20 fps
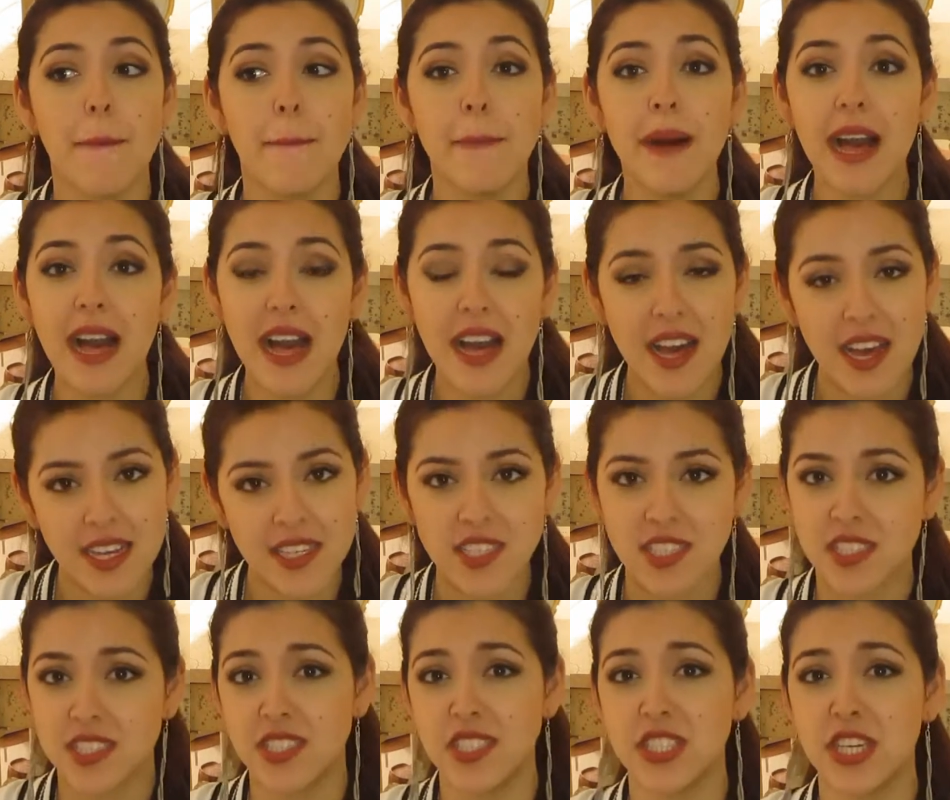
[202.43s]

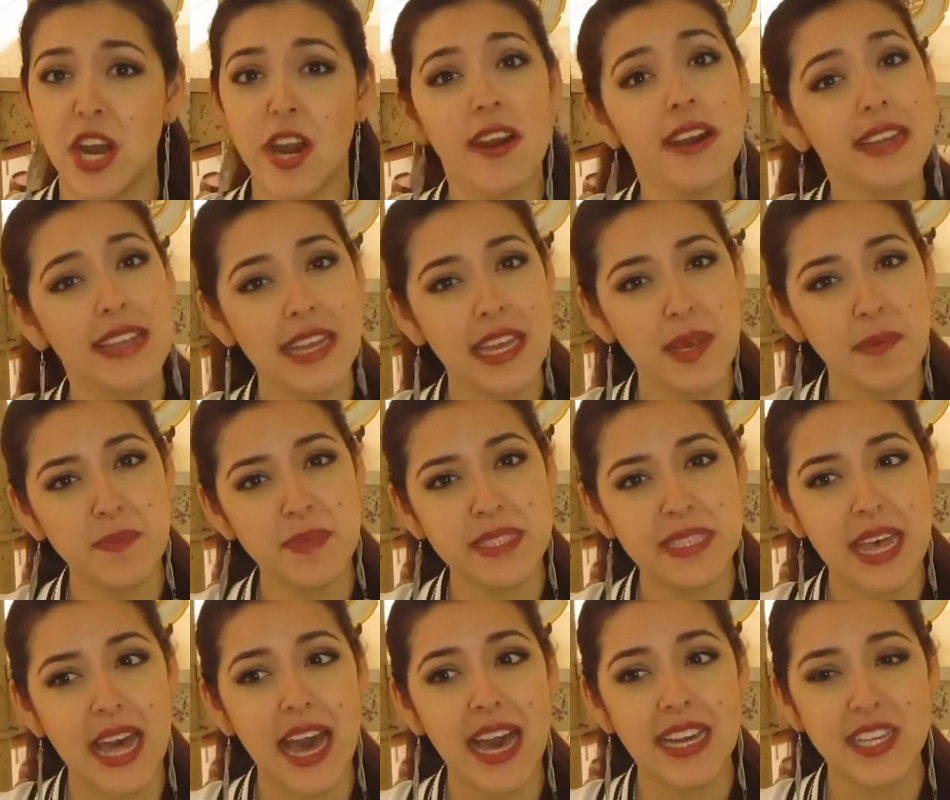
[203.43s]
But dark lips,
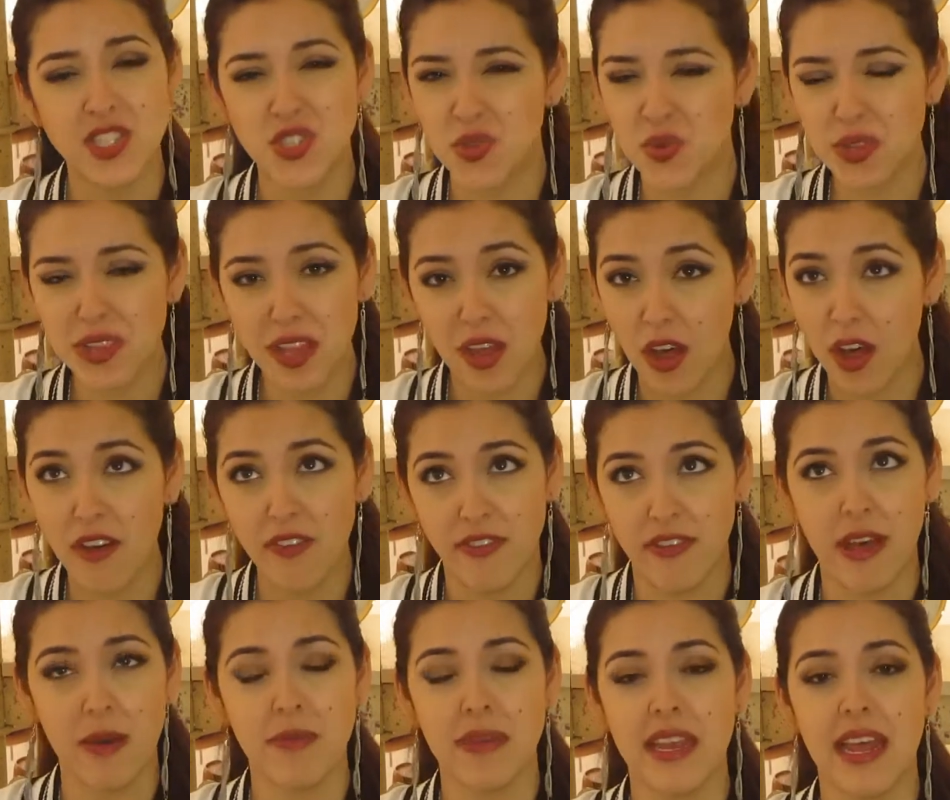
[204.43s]
I do love,
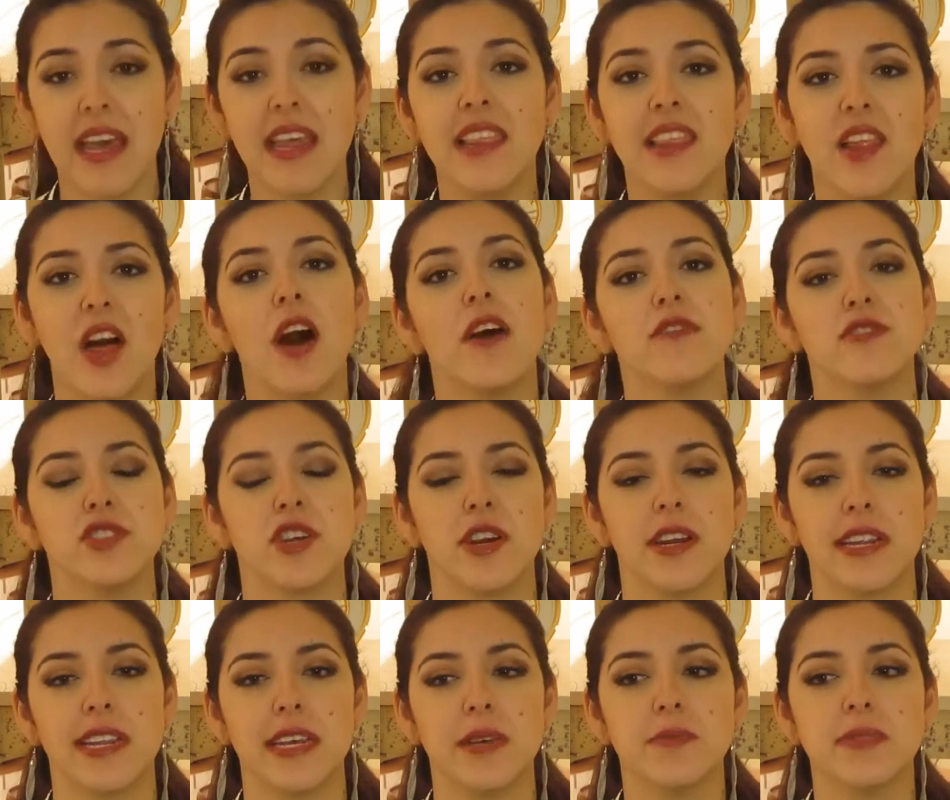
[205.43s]
I mean, I love
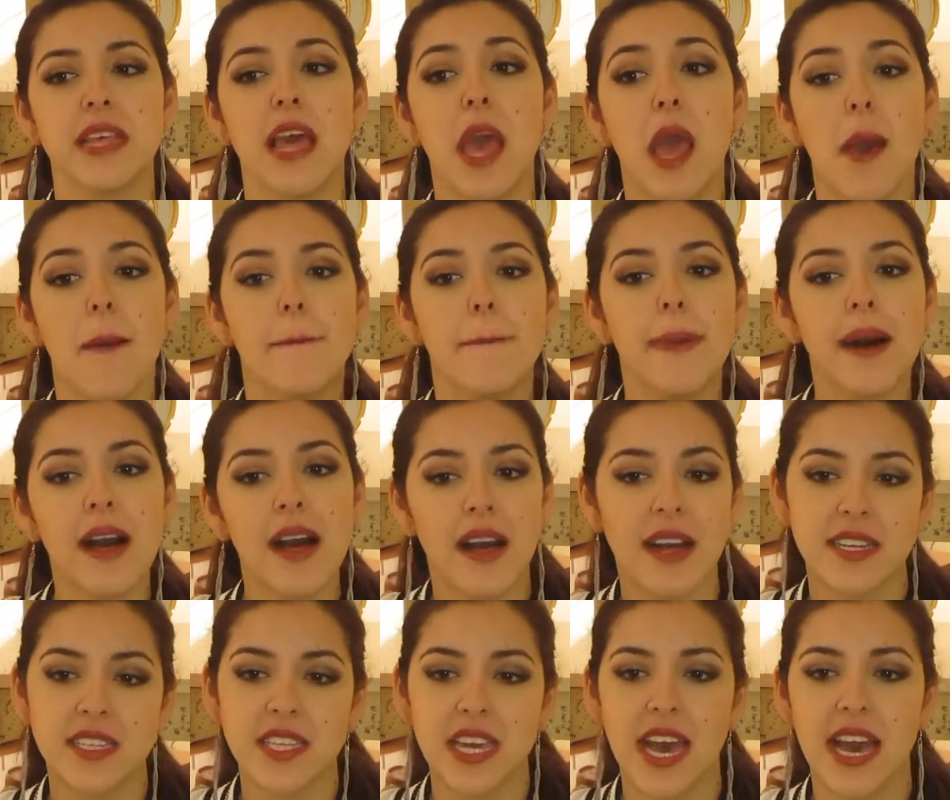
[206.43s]
dark lips,
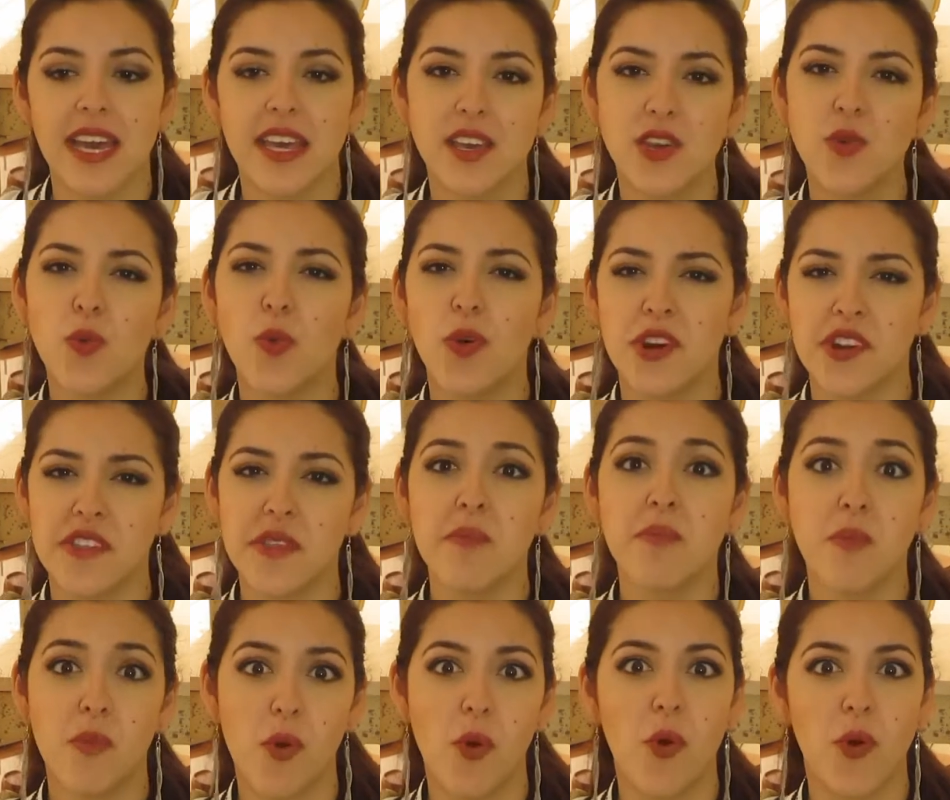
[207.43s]
but I wear
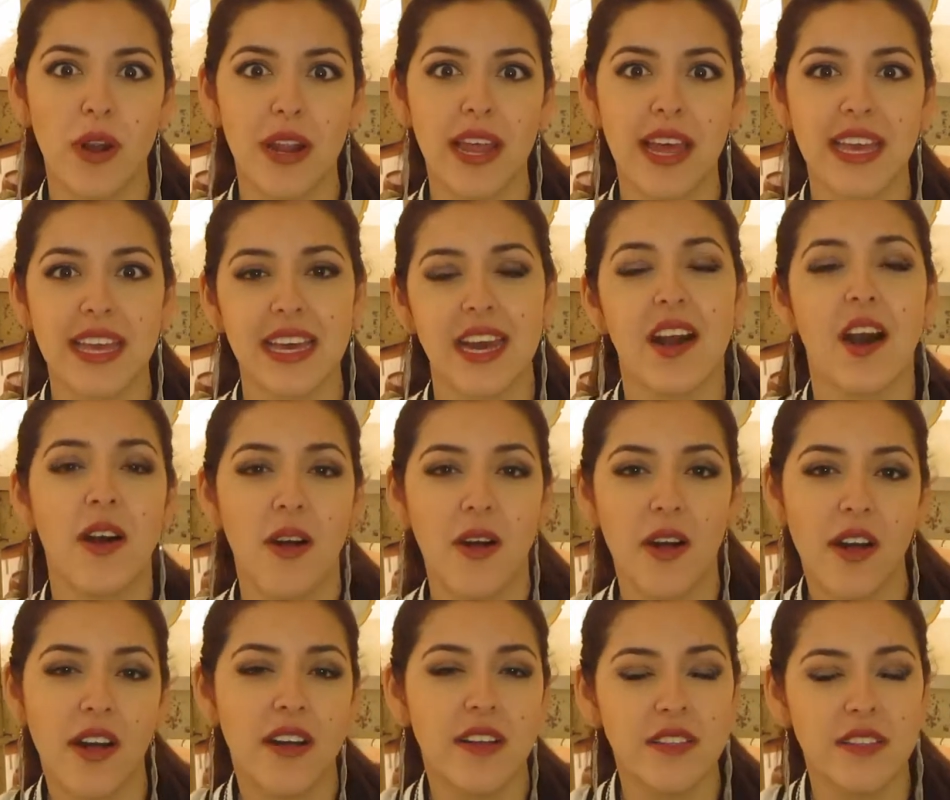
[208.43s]
them more like
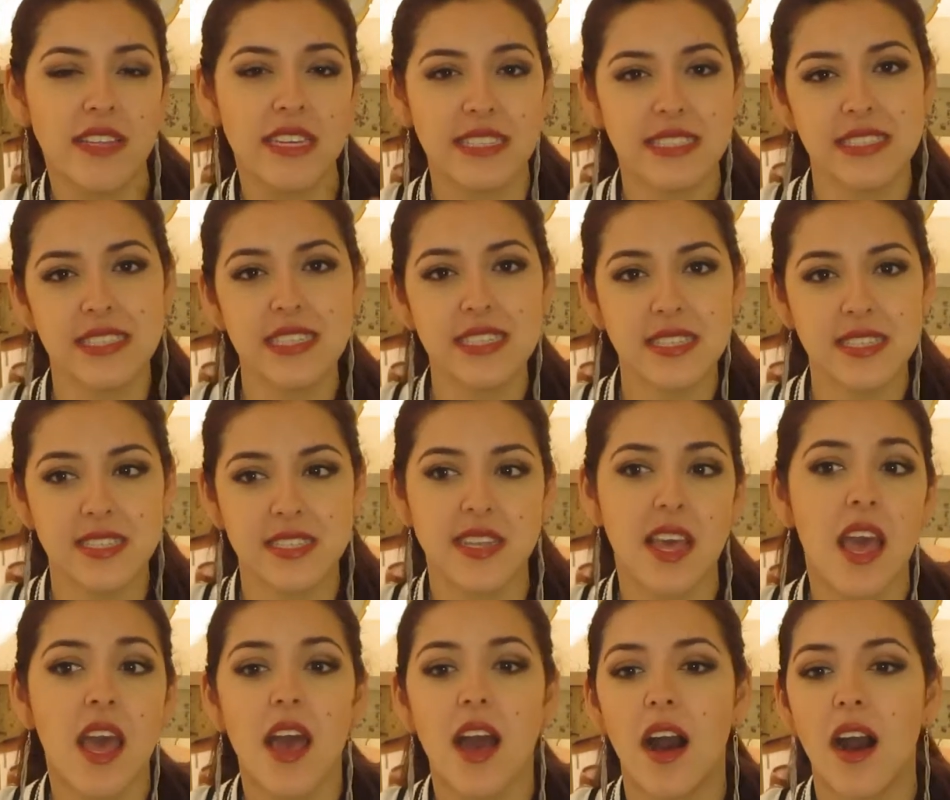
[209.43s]
on these seasons,
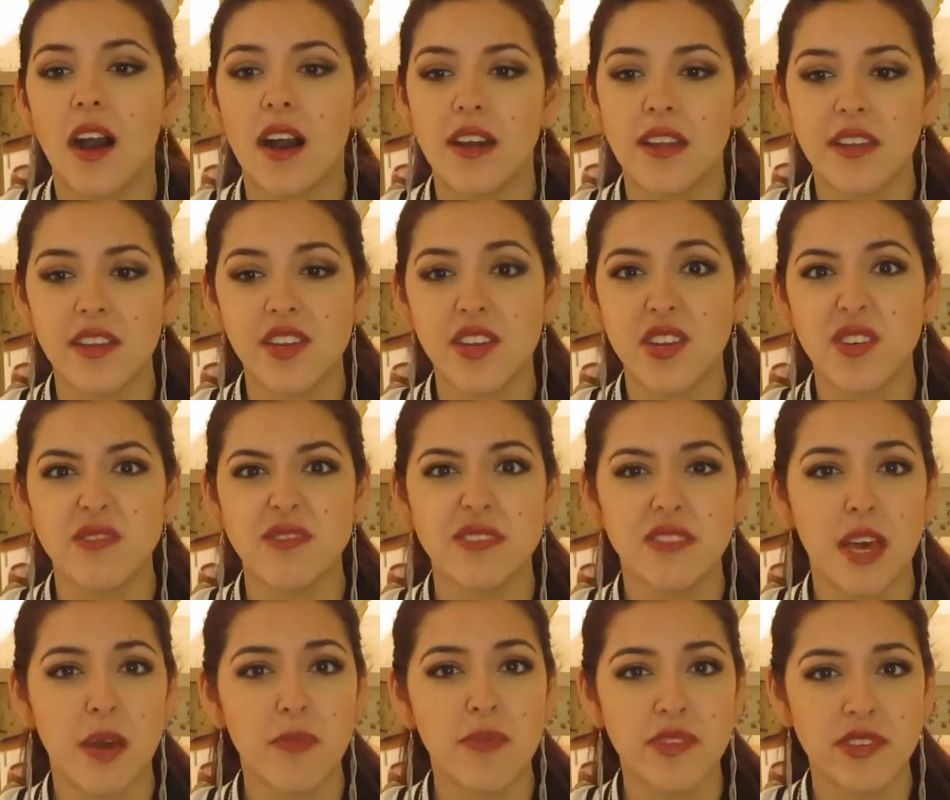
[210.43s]
on, you know,
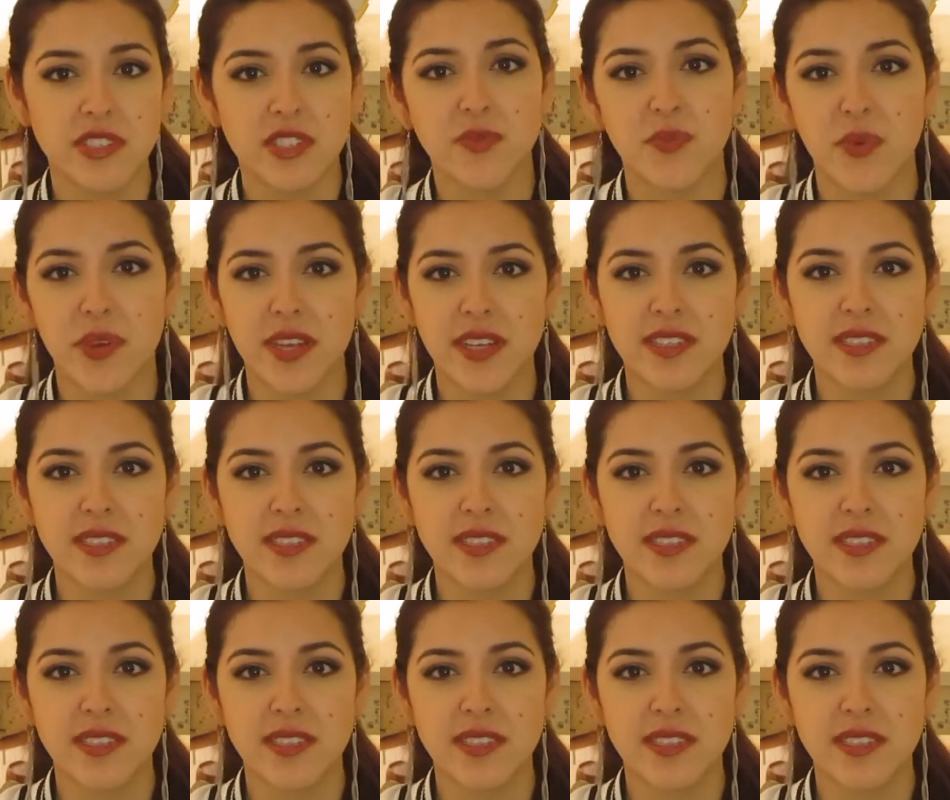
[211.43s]
summer and spring.